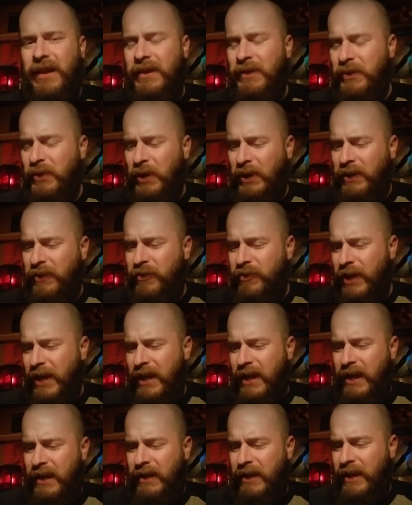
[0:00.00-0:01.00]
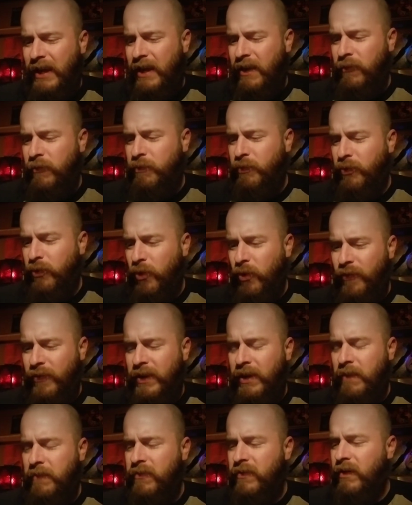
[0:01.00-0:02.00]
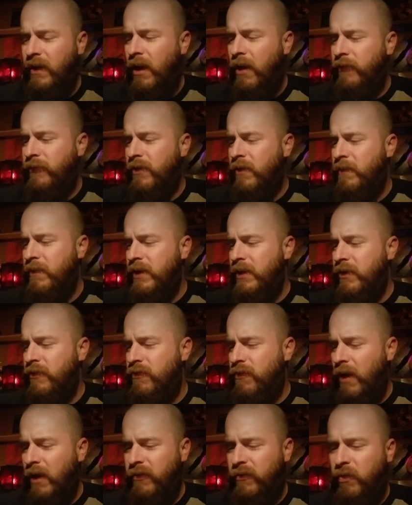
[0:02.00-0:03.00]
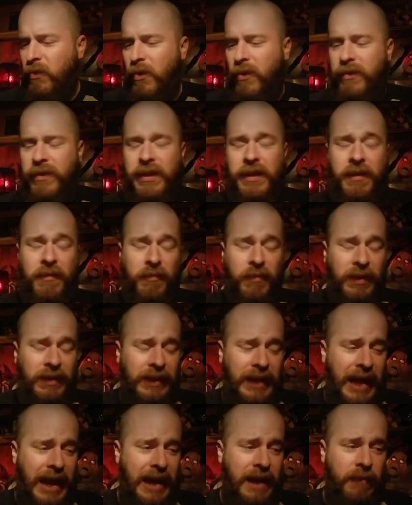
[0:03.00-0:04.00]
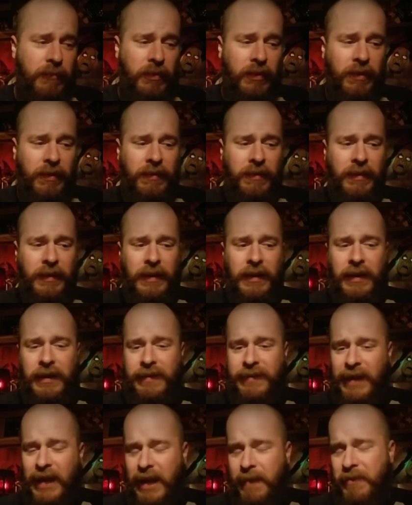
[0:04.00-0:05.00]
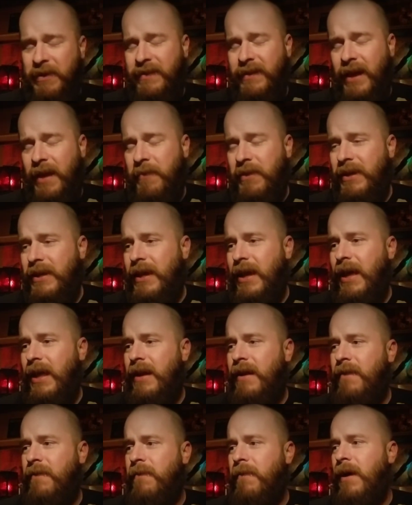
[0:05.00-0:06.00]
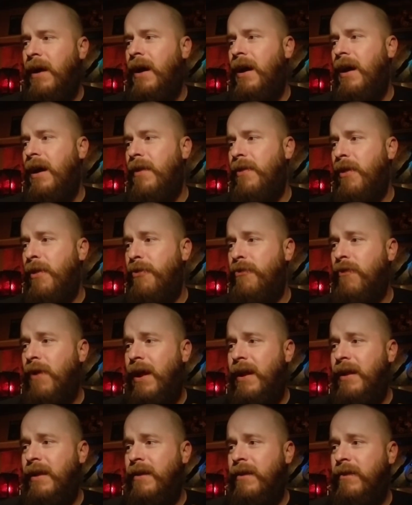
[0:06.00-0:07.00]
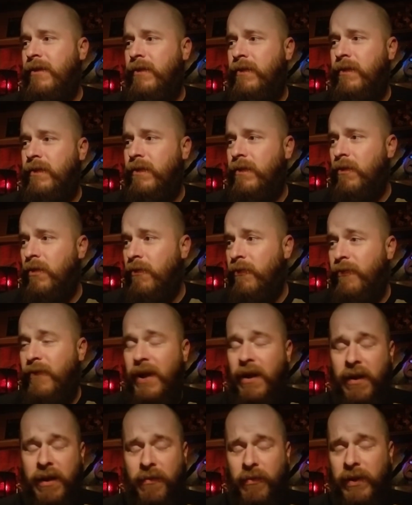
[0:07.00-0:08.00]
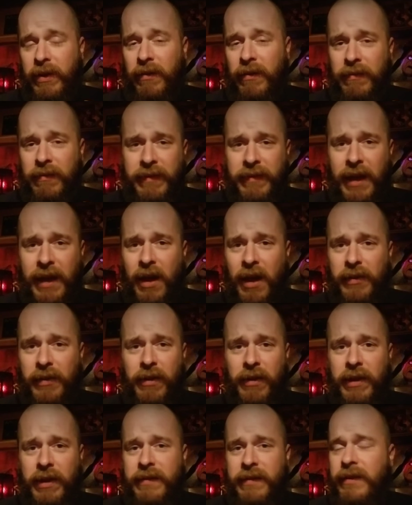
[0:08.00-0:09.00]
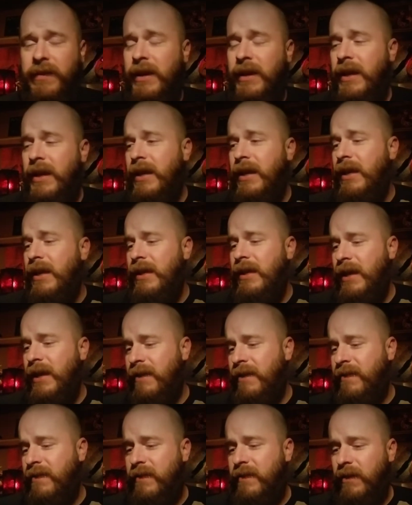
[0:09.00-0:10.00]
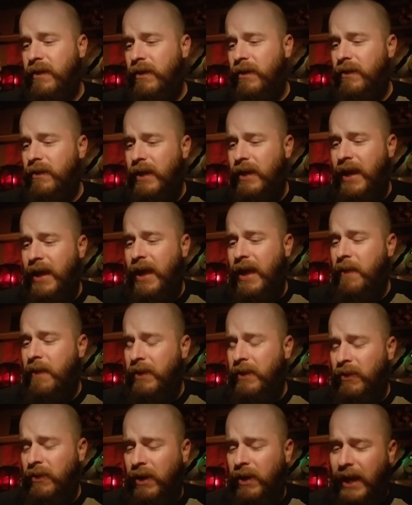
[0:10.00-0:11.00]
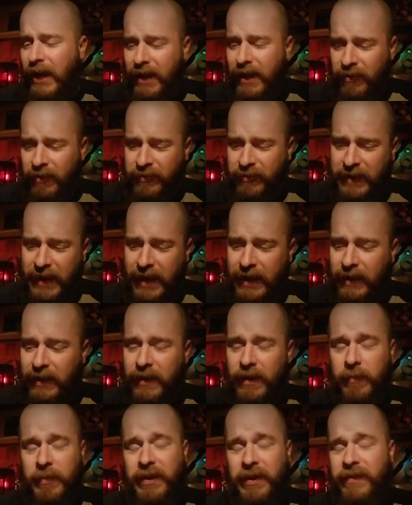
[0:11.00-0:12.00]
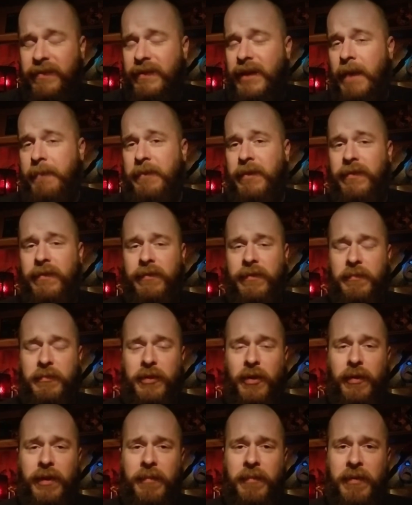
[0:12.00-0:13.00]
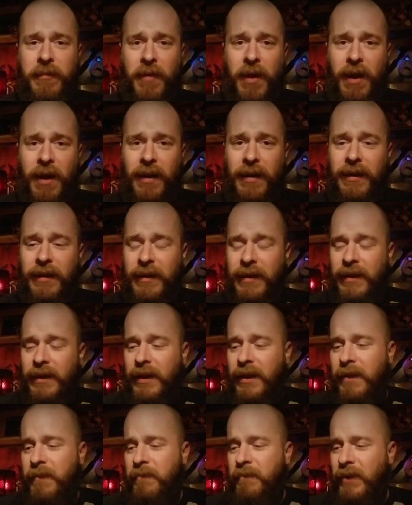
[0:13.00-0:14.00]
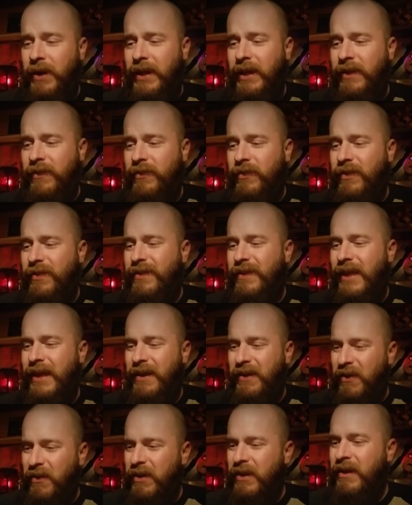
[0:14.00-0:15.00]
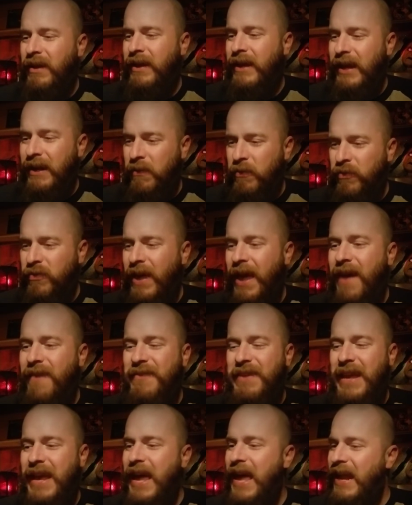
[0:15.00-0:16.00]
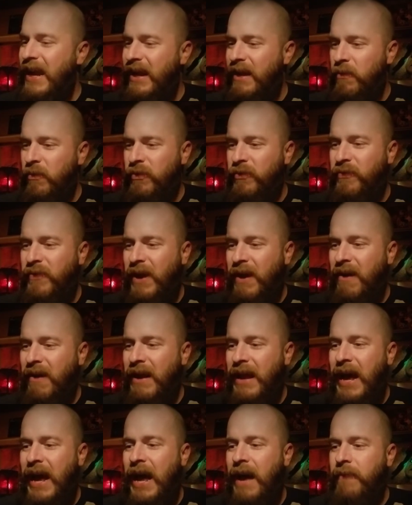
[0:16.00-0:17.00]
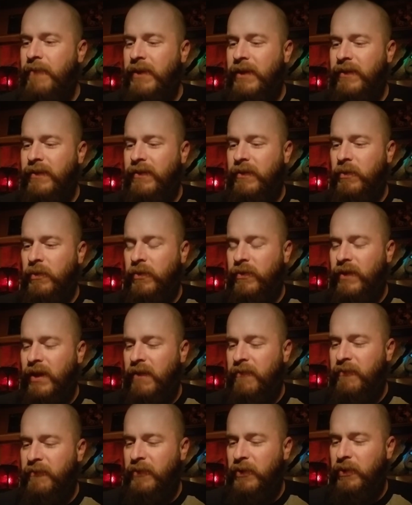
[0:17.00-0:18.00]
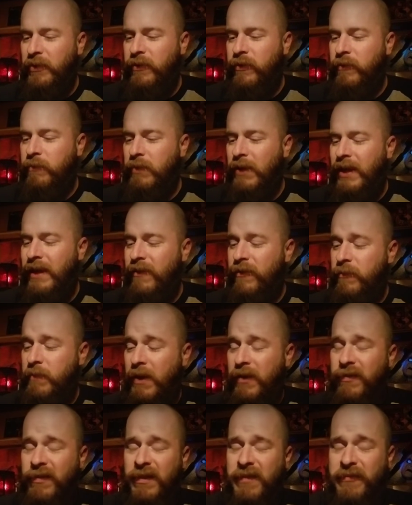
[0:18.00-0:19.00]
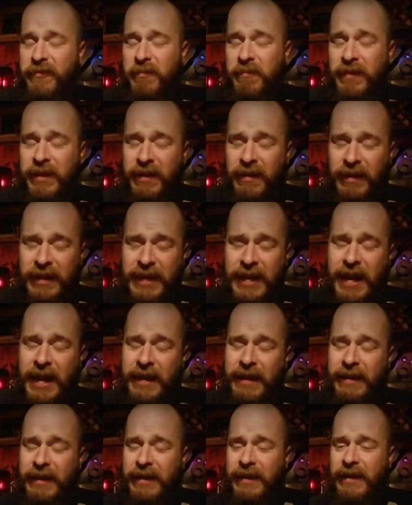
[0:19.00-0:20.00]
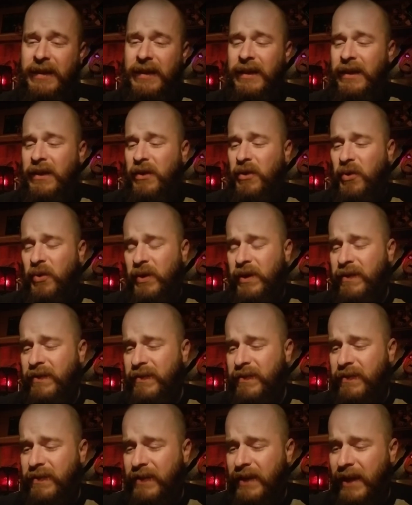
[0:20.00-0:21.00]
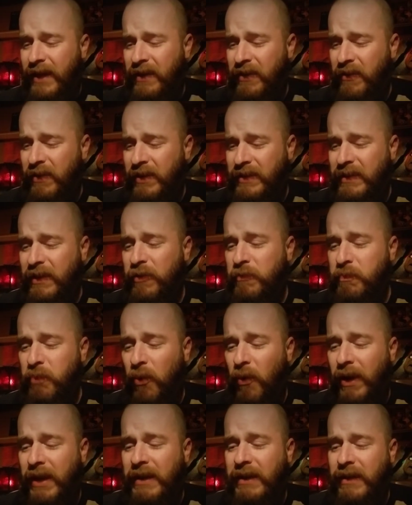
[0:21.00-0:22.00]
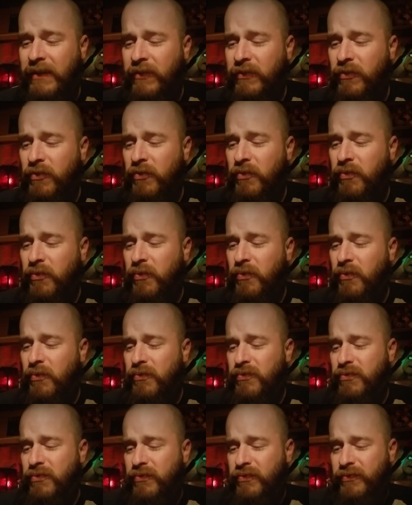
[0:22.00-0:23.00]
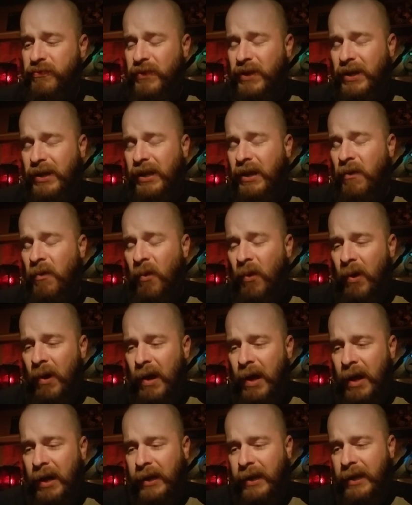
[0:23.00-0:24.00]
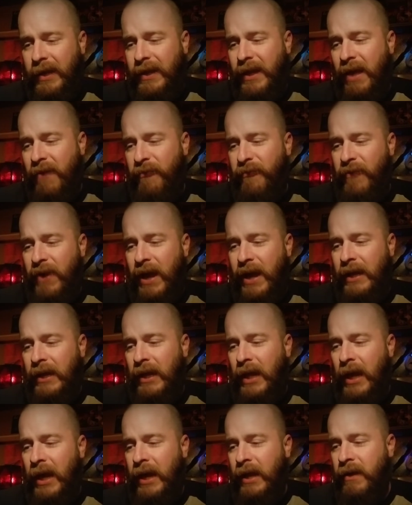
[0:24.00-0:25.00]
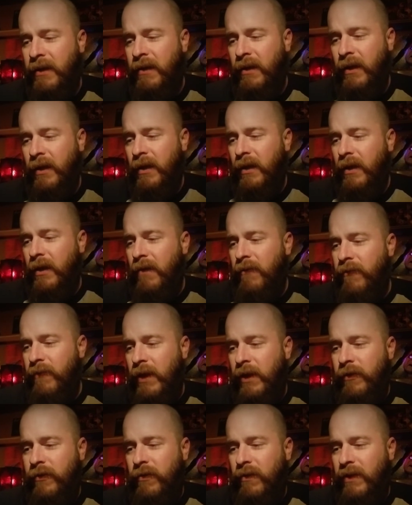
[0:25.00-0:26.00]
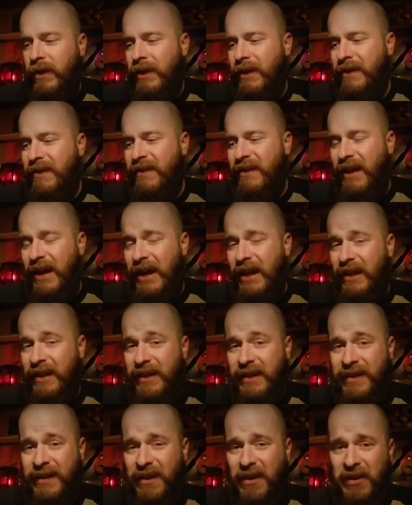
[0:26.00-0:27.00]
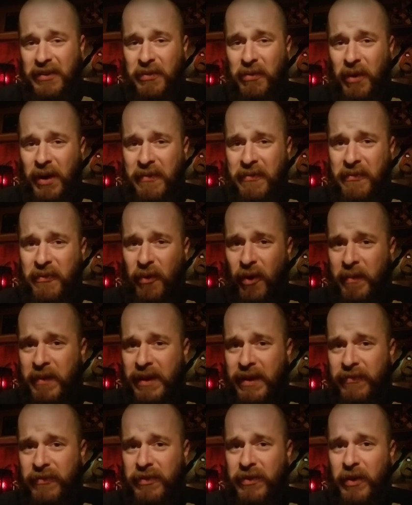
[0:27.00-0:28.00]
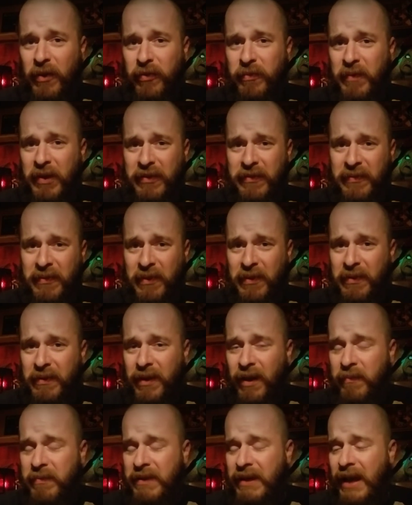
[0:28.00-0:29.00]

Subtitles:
Look, Jon has proven himself to be trustworthy, reliable, time and time again. The threat is very real. They all know it. Yet still, I mean, look, I understand a little bit of skepticism. Don't get me wrong. But it's just, I don't know. Again, it was heavy-handed. It was very obvious. It was on full display, especially from little Lyanna, who is, I don't know, at this point is fucking walking that fine line, venturing into Ollie territory for me if she goes much further. I'll be